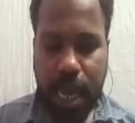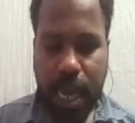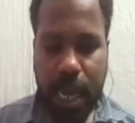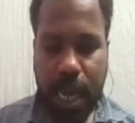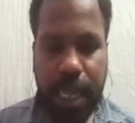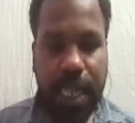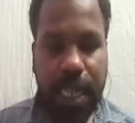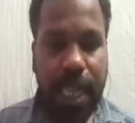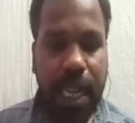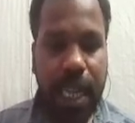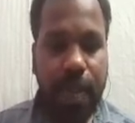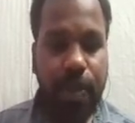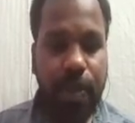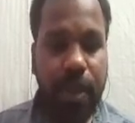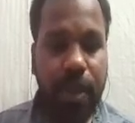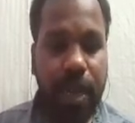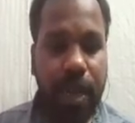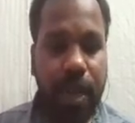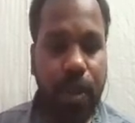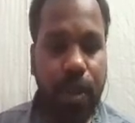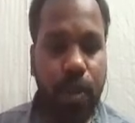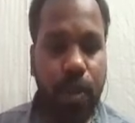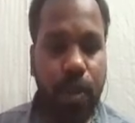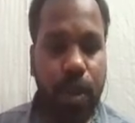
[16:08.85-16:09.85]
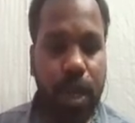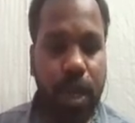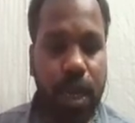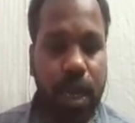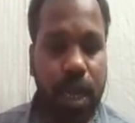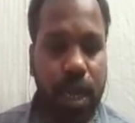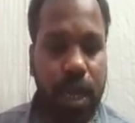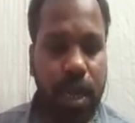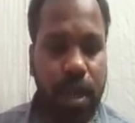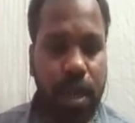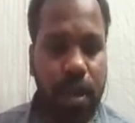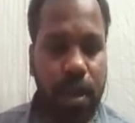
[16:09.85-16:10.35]
And let me give
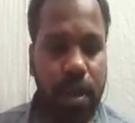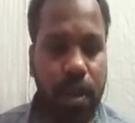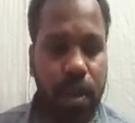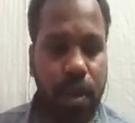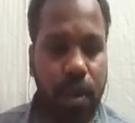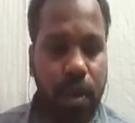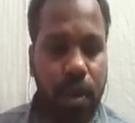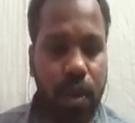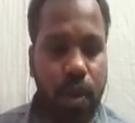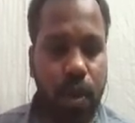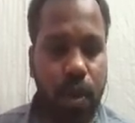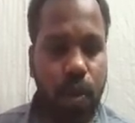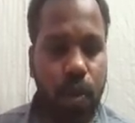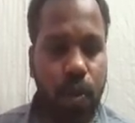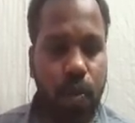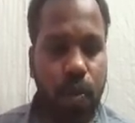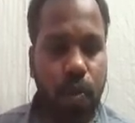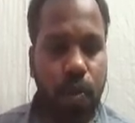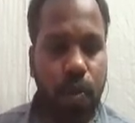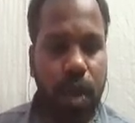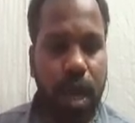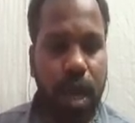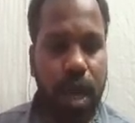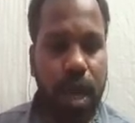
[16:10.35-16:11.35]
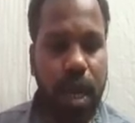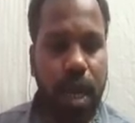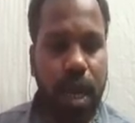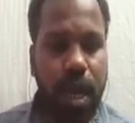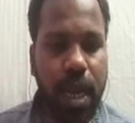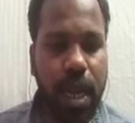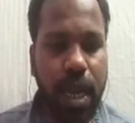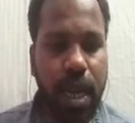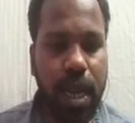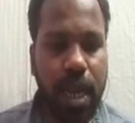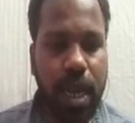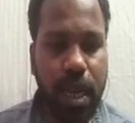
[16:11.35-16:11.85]
here
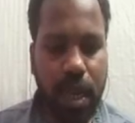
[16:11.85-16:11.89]
y